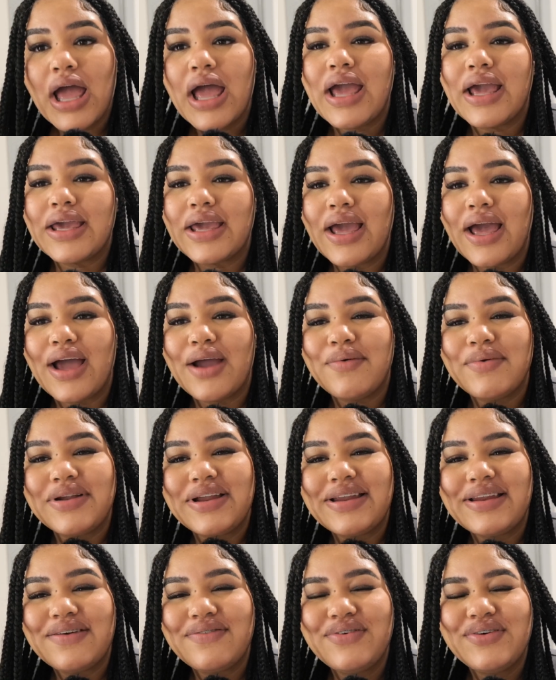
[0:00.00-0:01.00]
And yeah, I
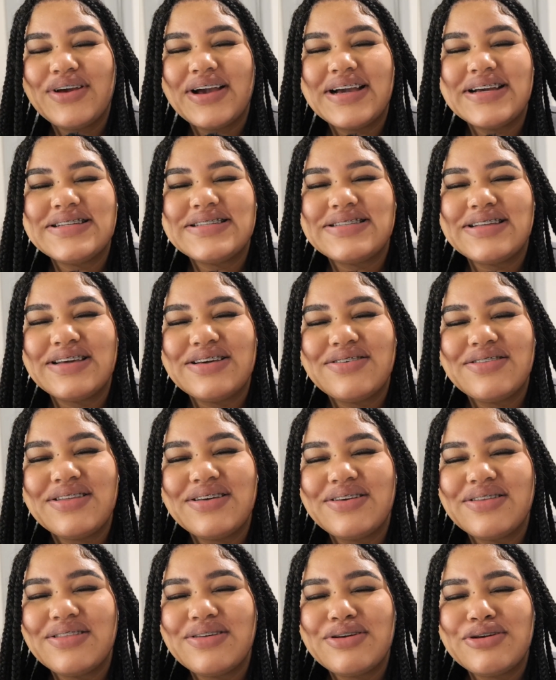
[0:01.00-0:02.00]
really love you guys. Thank
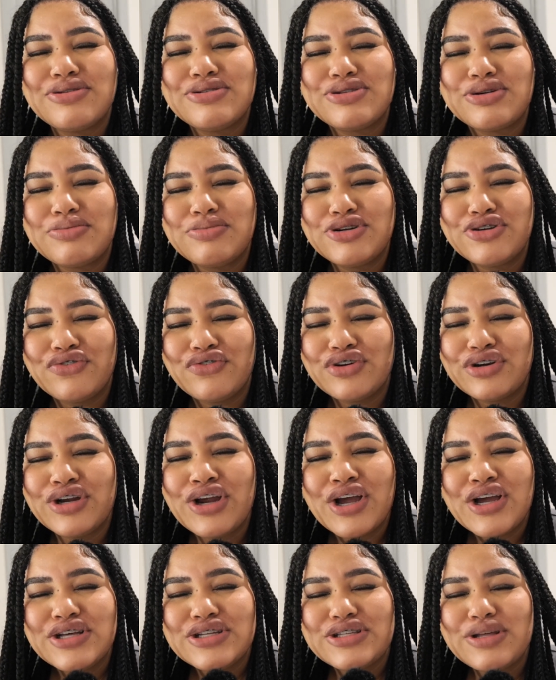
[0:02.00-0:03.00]
you so much for
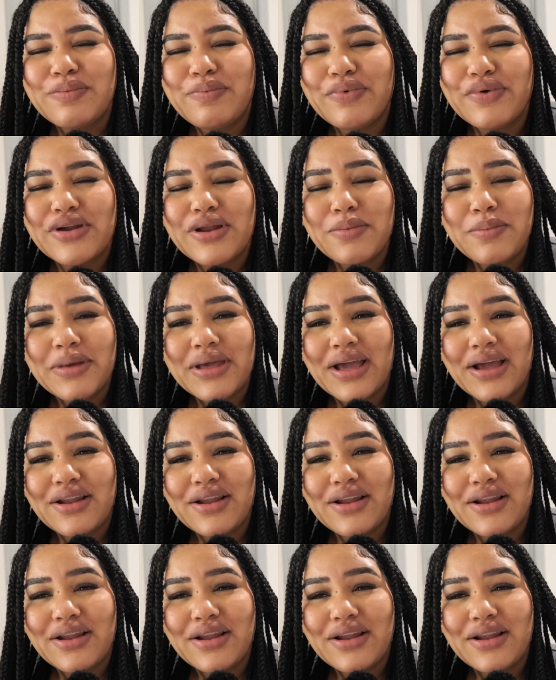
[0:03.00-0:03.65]
supporting me.